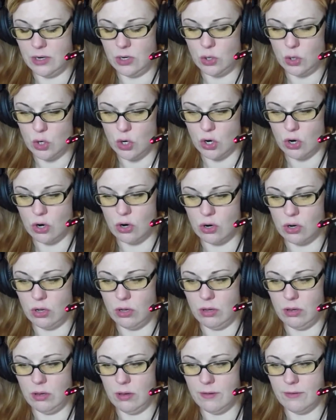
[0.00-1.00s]

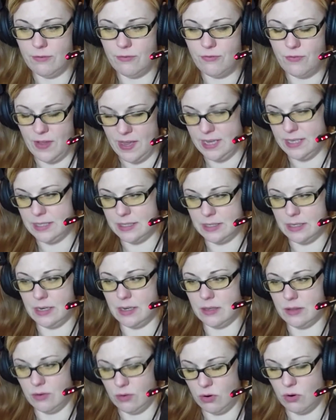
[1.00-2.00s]
girl
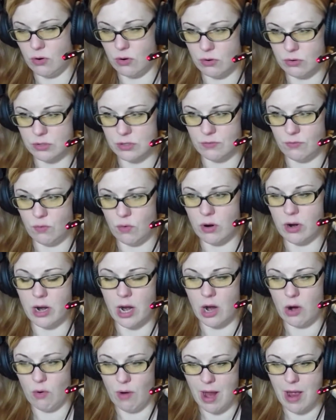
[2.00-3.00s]
facing the horrors of
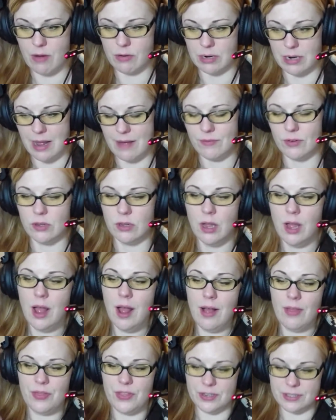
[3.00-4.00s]
war at ground level,
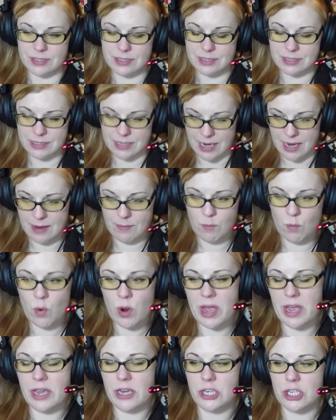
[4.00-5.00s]
the same
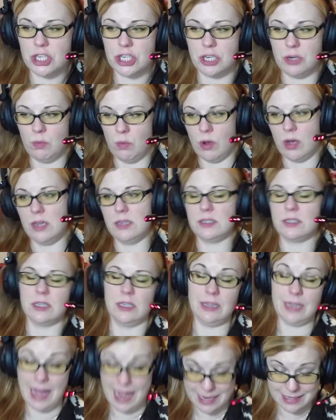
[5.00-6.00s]
way she was
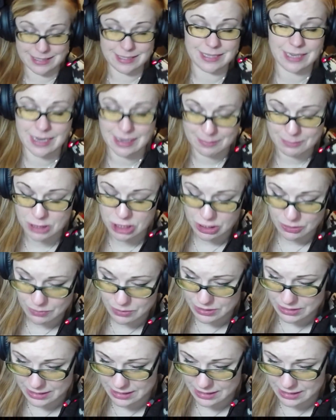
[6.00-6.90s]
the last time she was in